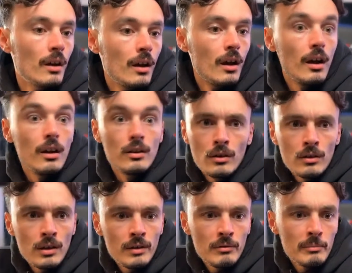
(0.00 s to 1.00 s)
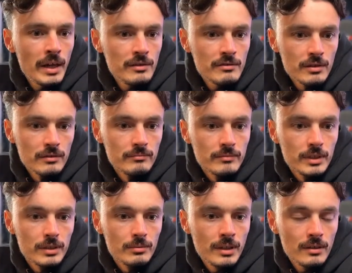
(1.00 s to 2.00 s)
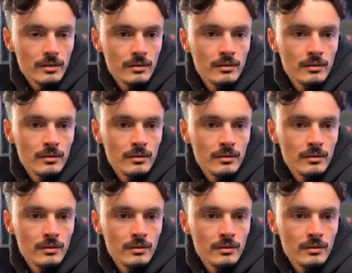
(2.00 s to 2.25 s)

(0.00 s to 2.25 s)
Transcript: A lot of love on Patreon this week.